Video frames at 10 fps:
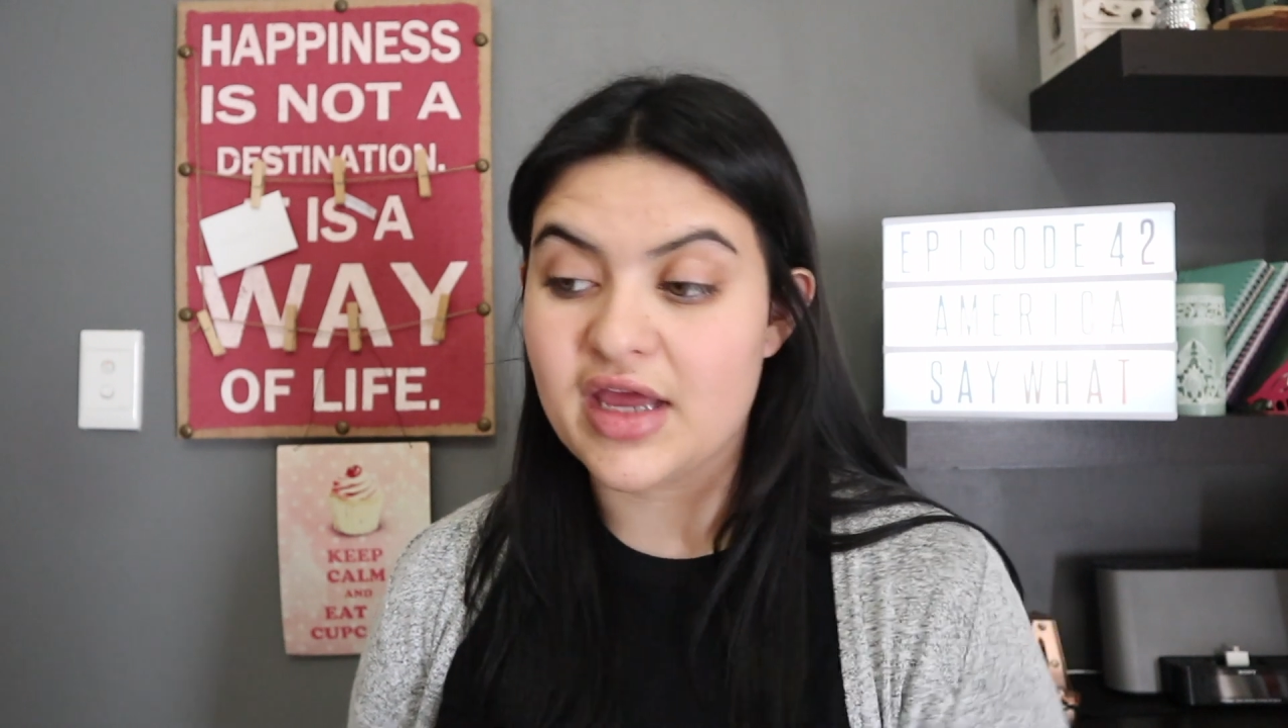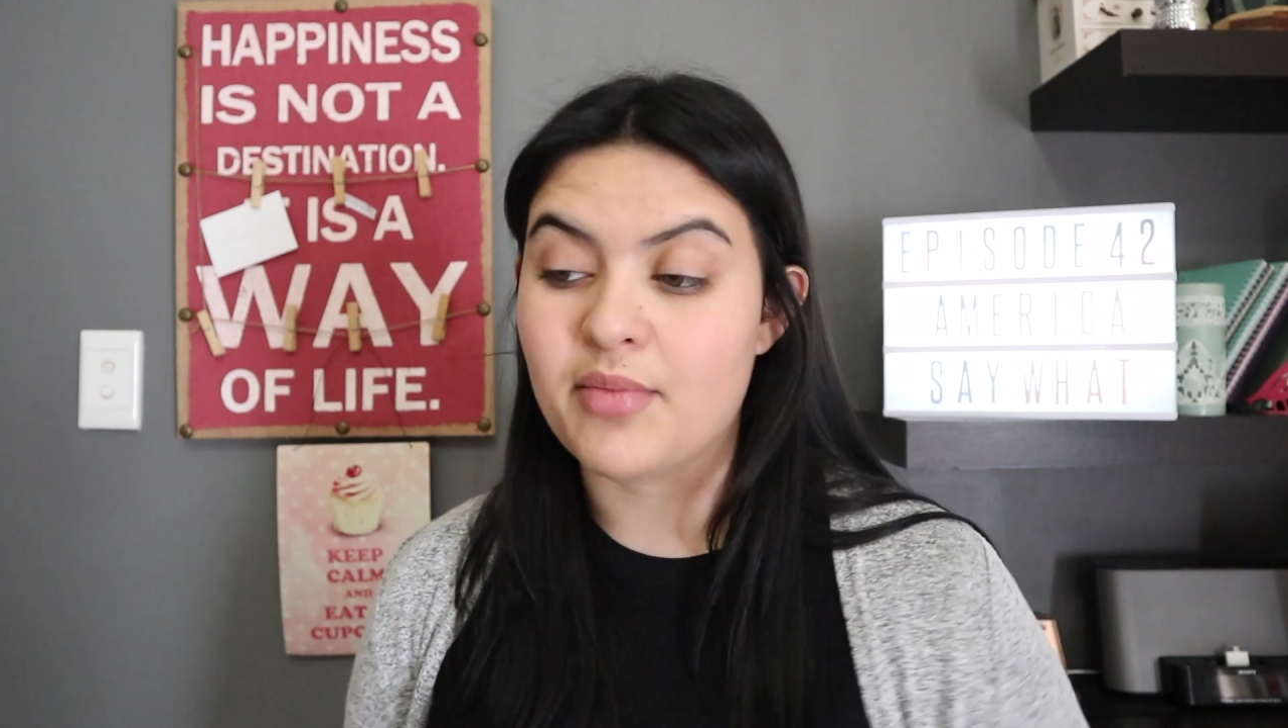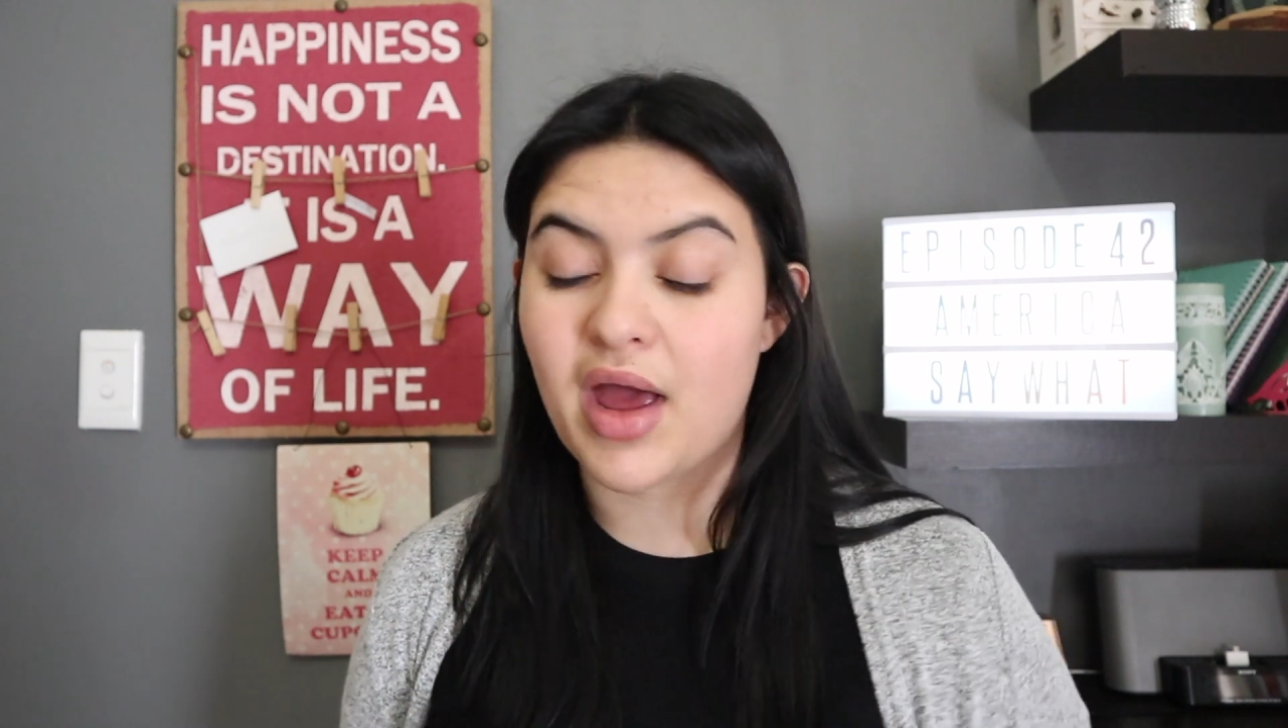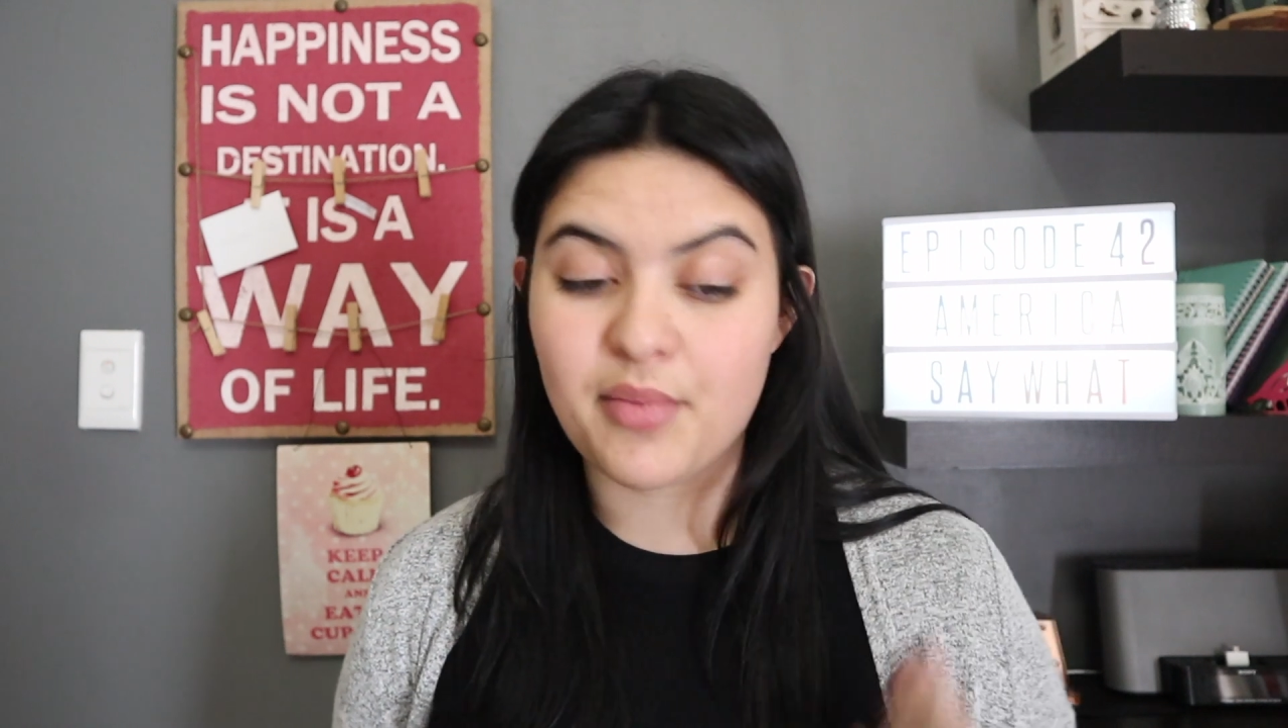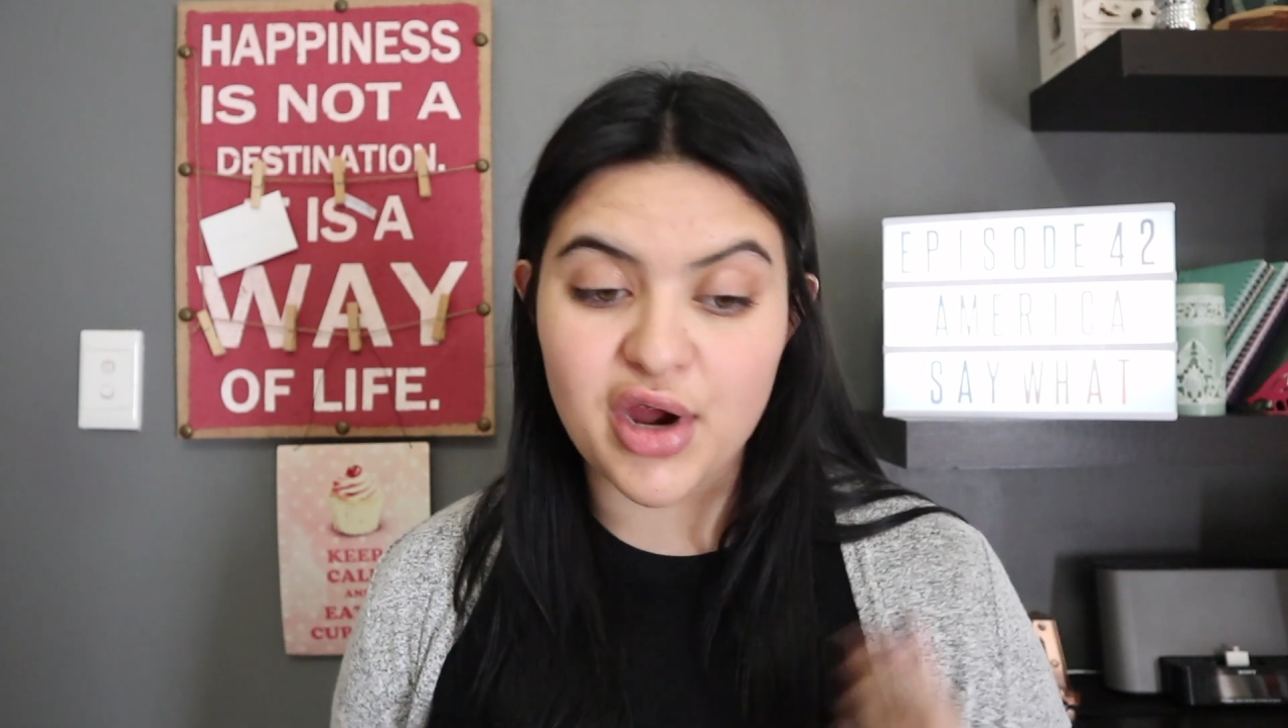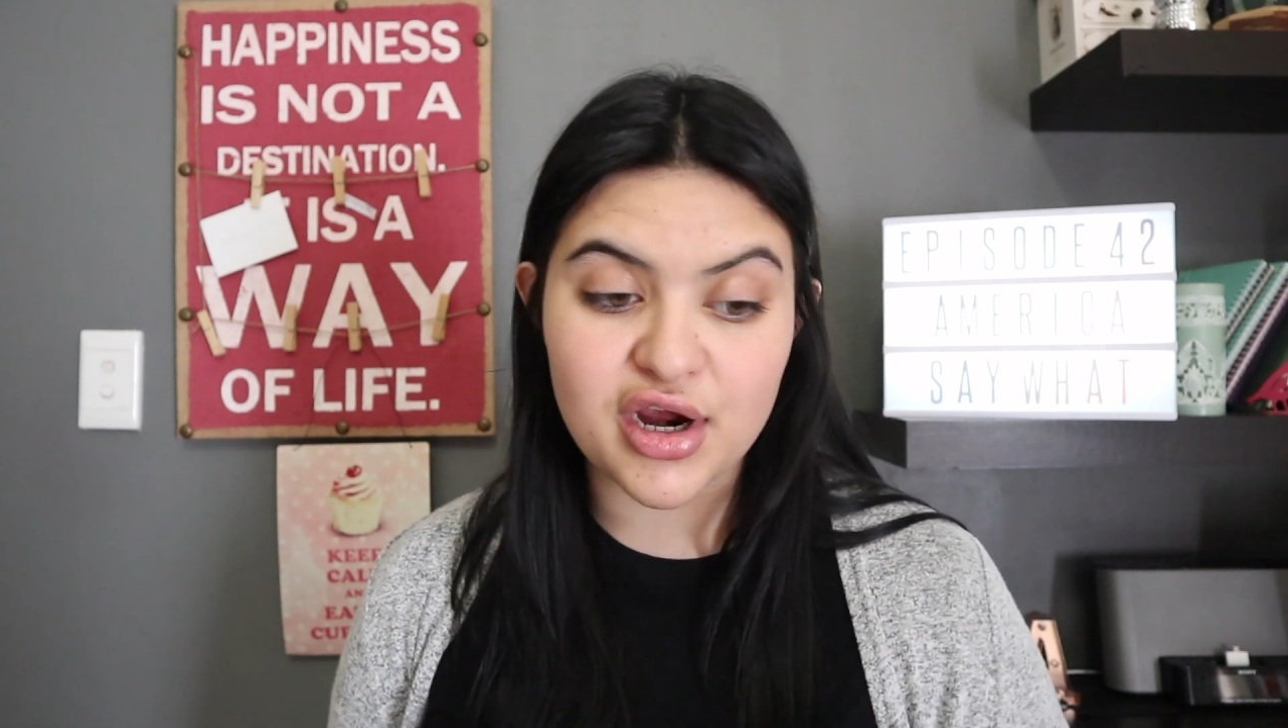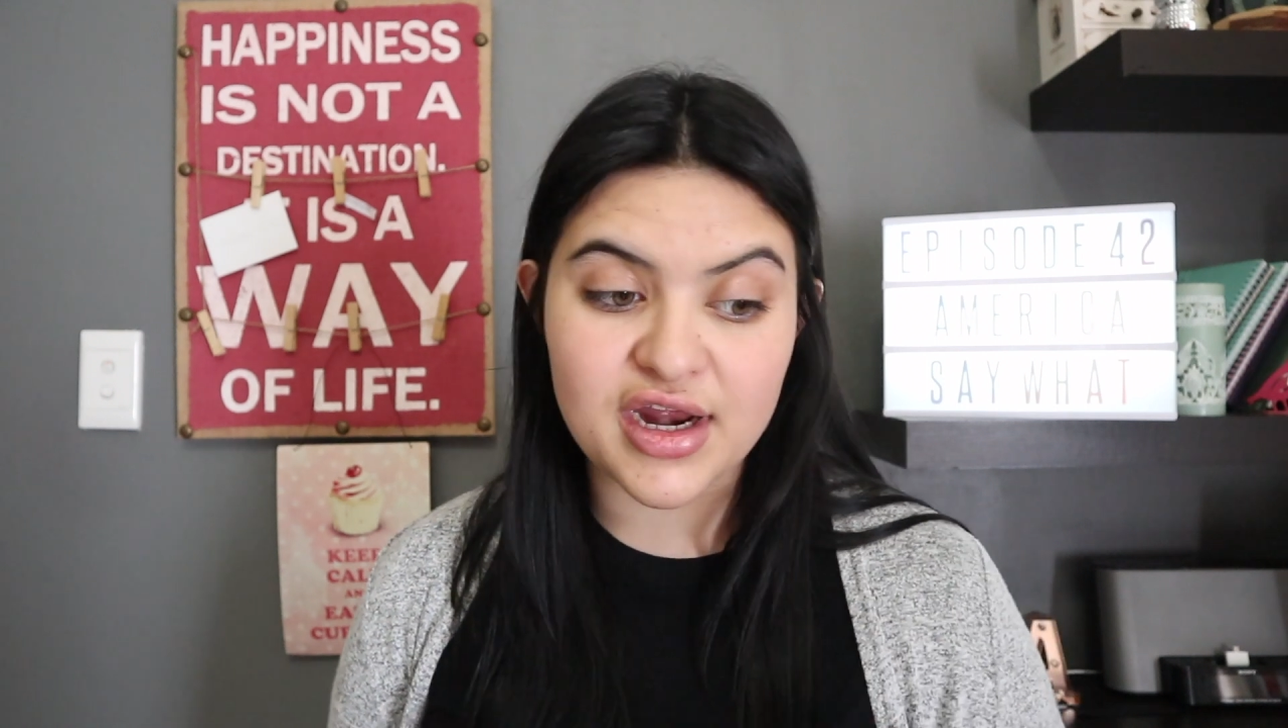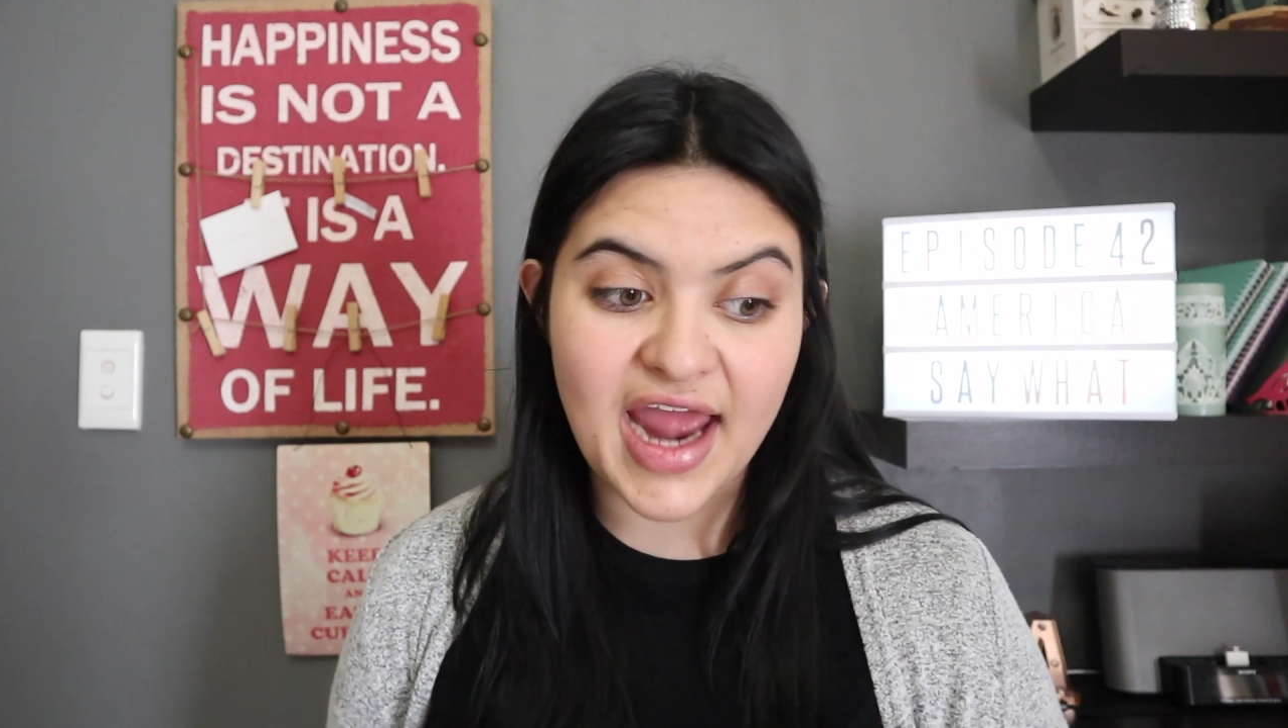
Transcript: in my American